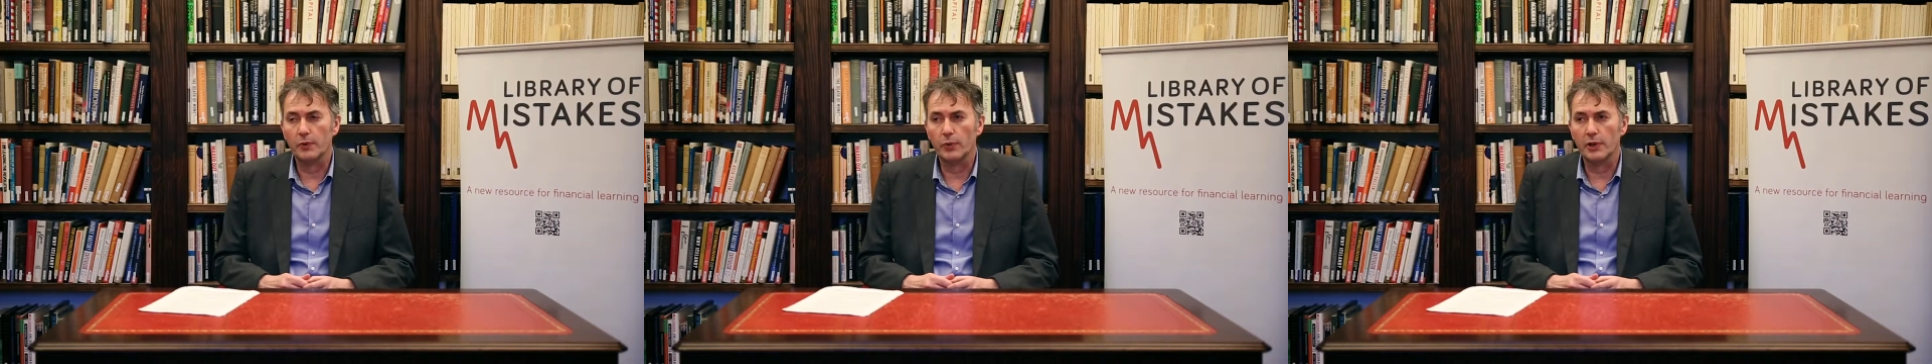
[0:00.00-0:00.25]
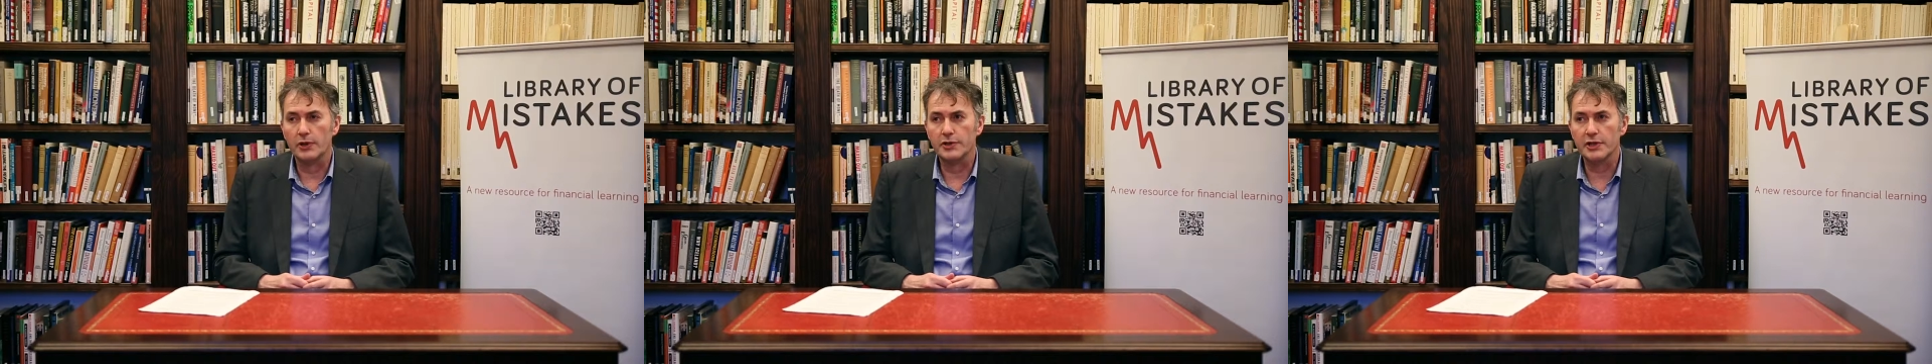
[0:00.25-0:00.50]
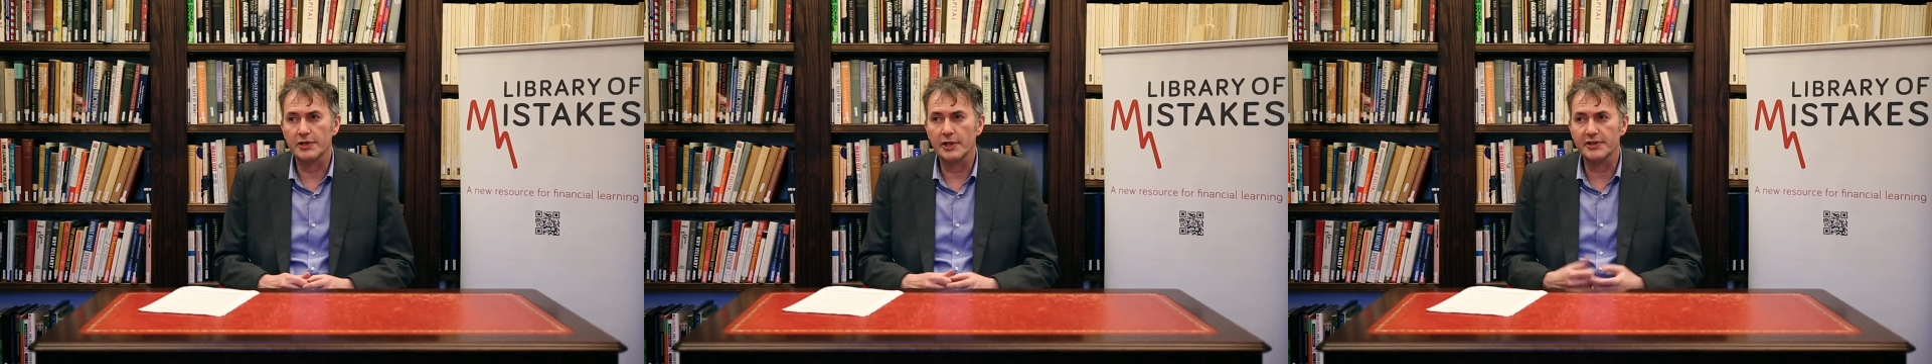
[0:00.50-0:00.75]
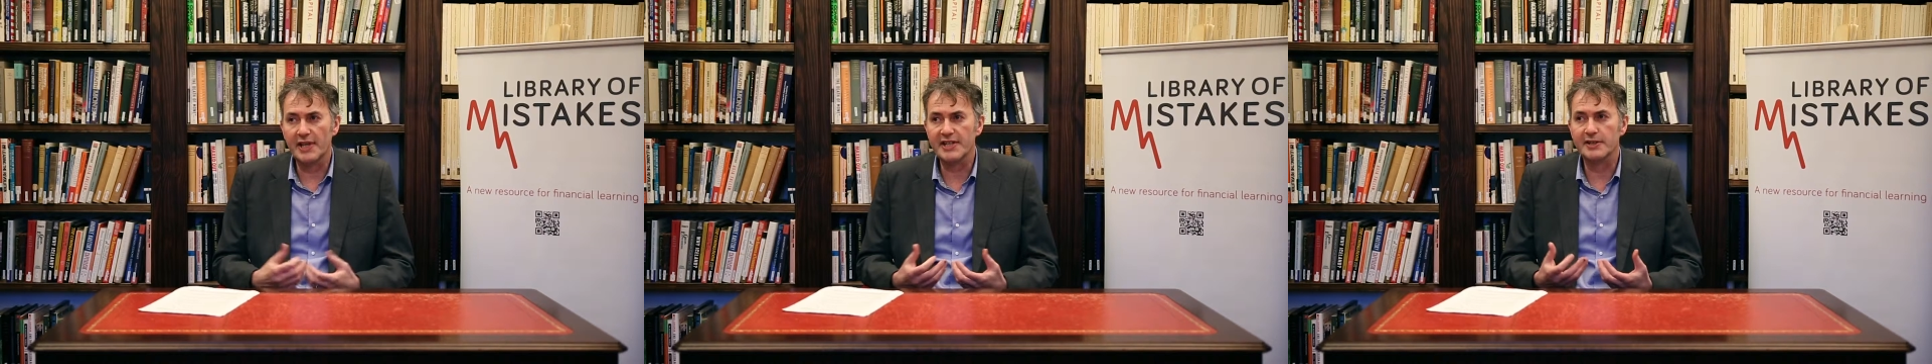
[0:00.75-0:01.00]
which
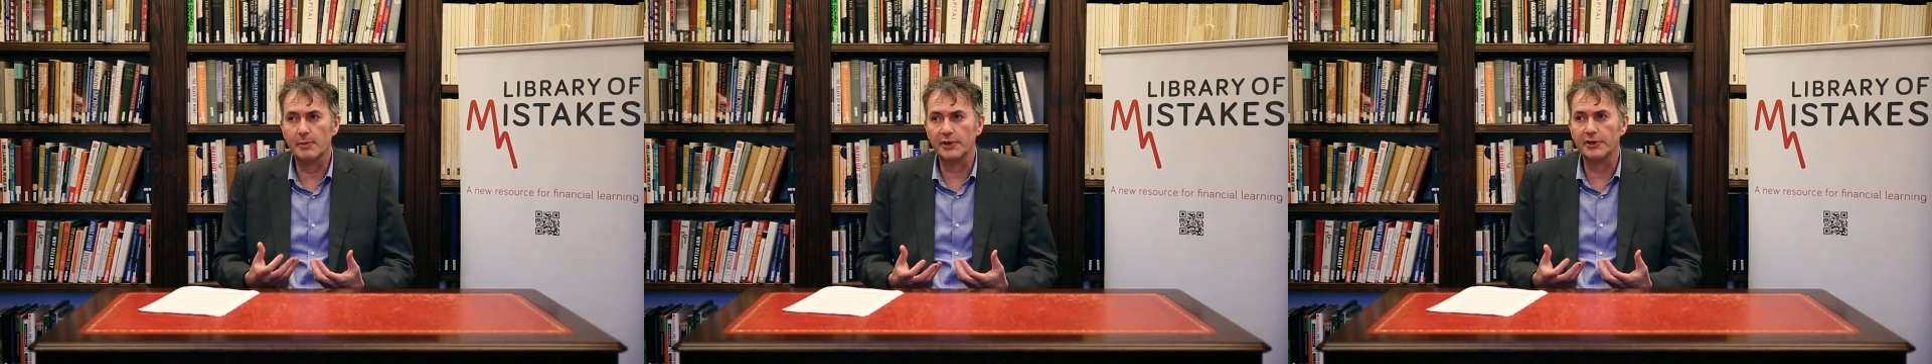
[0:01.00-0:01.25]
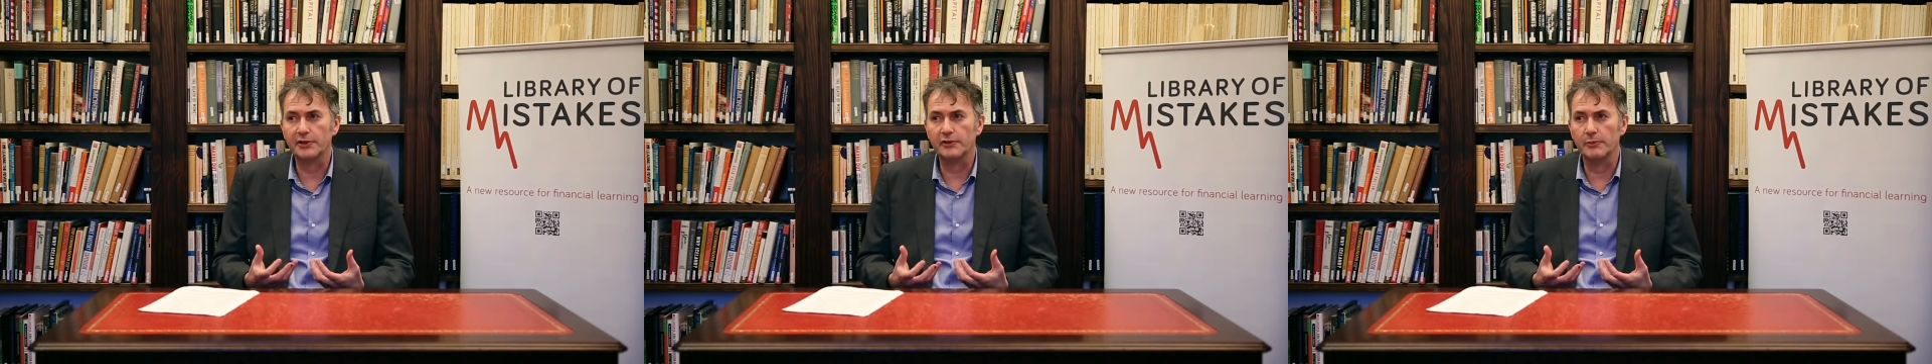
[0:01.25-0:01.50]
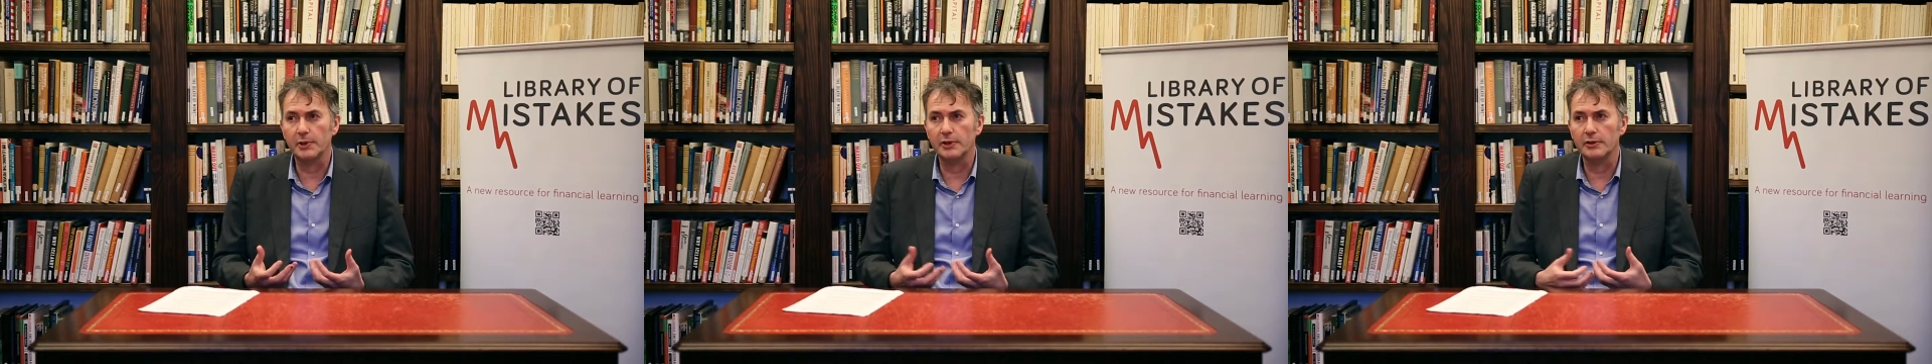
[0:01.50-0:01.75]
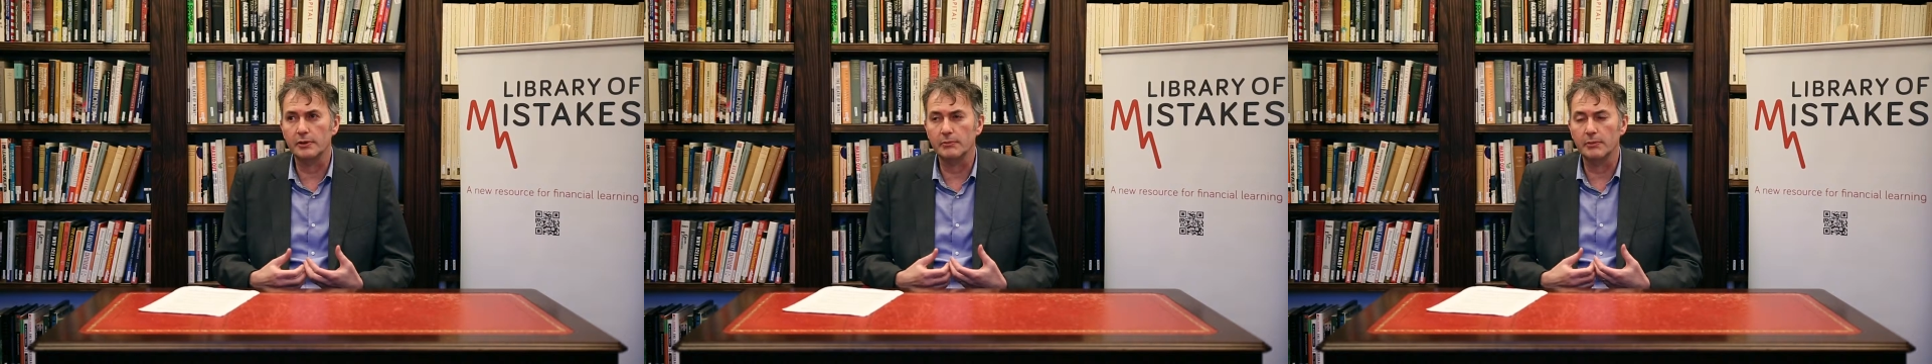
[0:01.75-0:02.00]
is estimated to
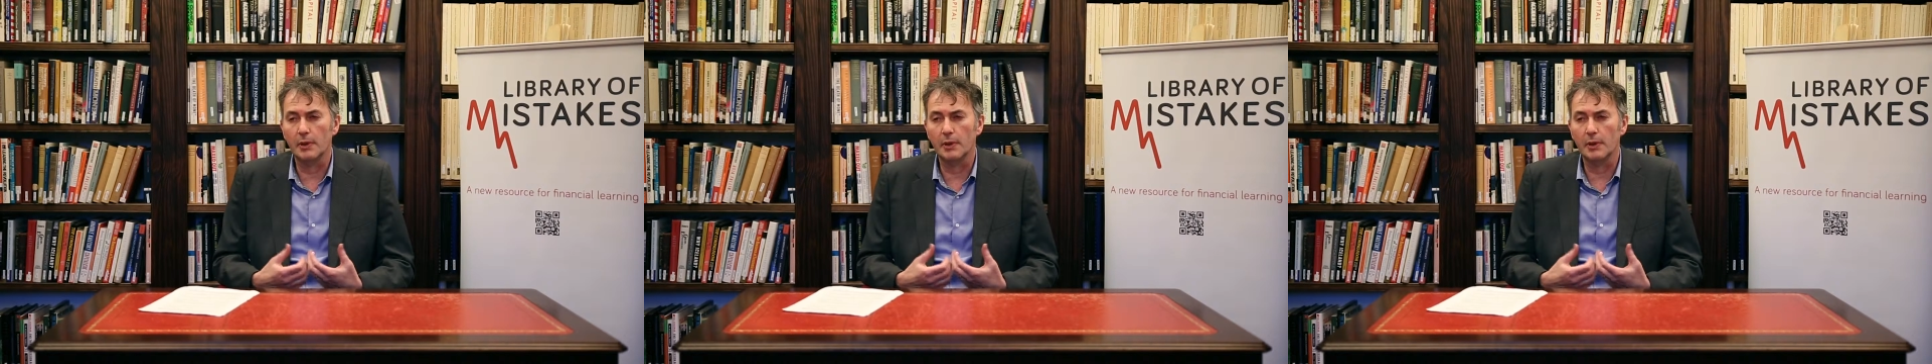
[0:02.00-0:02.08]
be